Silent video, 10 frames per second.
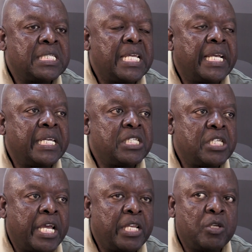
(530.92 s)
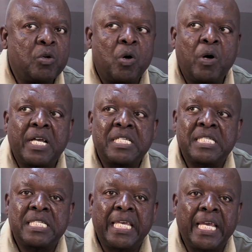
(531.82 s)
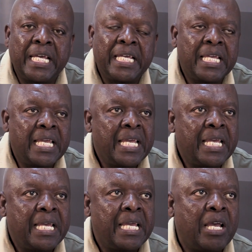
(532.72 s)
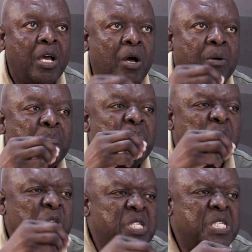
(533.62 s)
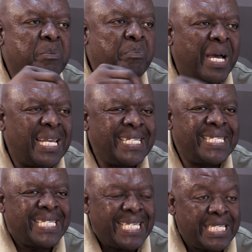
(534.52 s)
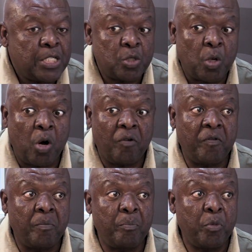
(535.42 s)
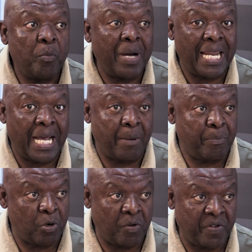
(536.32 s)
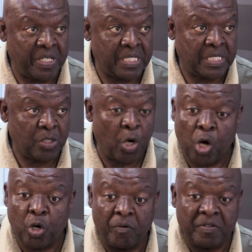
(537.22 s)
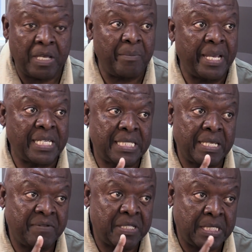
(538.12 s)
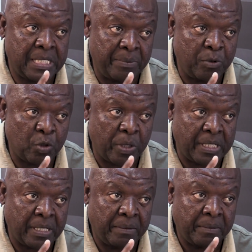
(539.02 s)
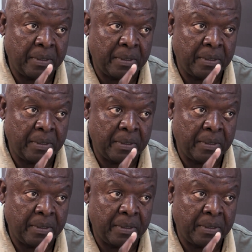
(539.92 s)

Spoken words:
take it any longer seeing municipalities of Mpumalanga province, all of them except Steve Tsoete,